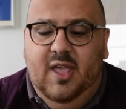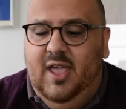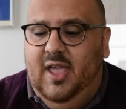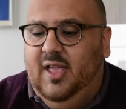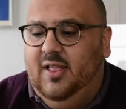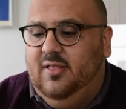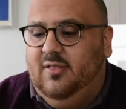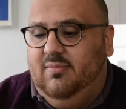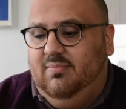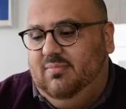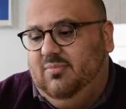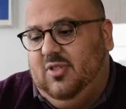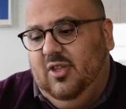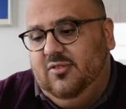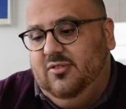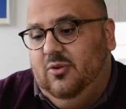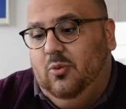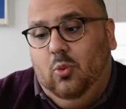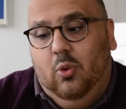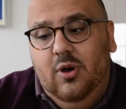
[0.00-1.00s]
It
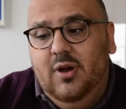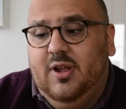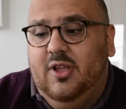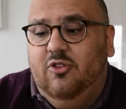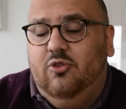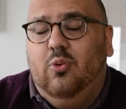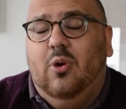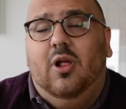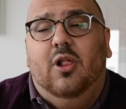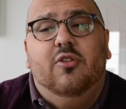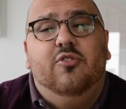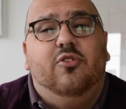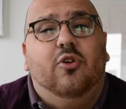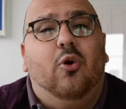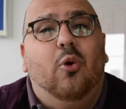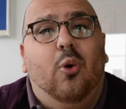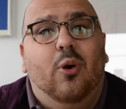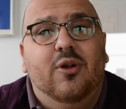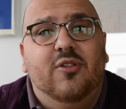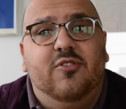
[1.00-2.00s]
doesn't work as well as a
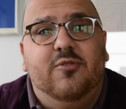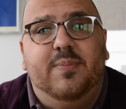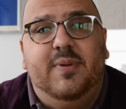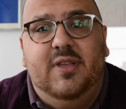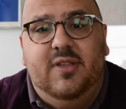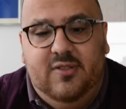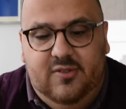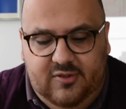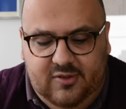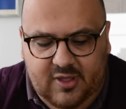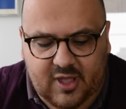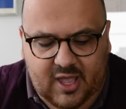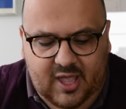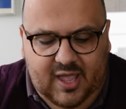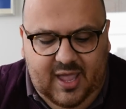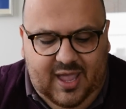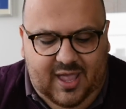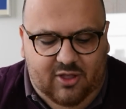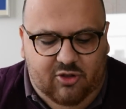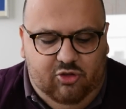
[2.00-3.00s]
quartz piece.
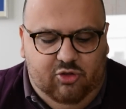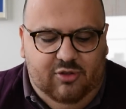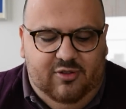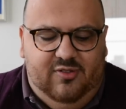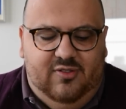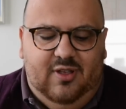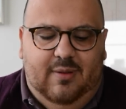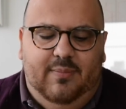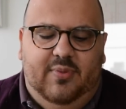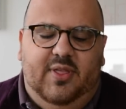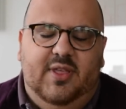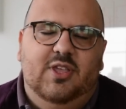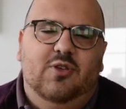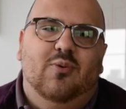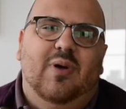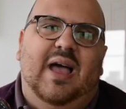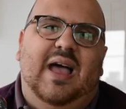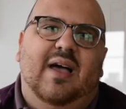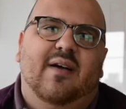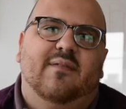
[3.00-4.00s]
It's just something
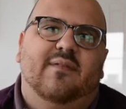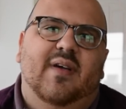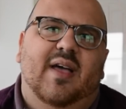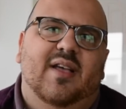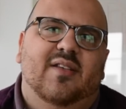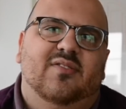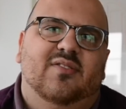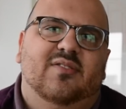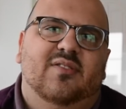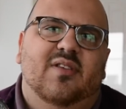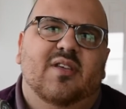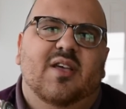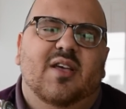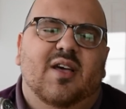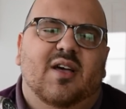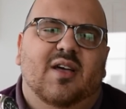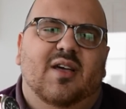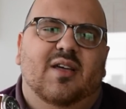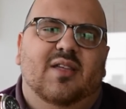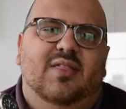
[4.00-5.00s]
you have as
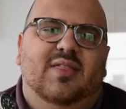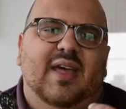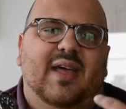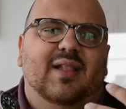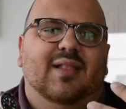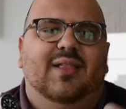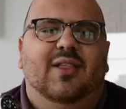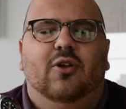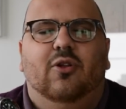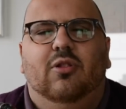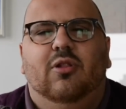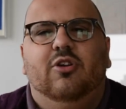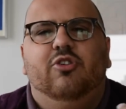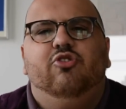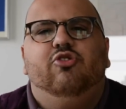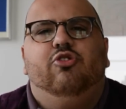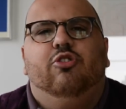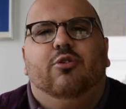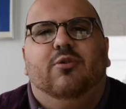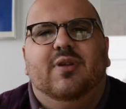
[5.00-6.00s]
that little
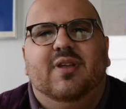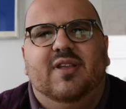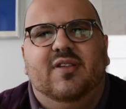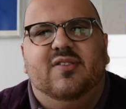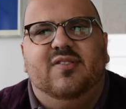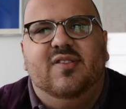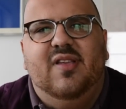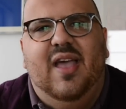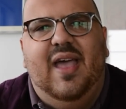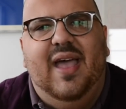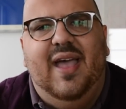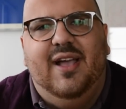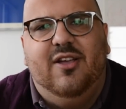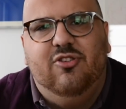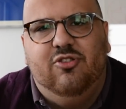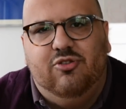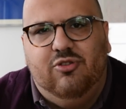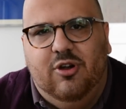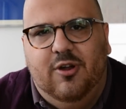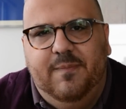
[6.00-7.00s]
luxurious
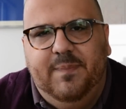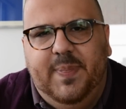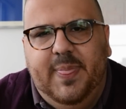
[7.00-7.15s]
extra.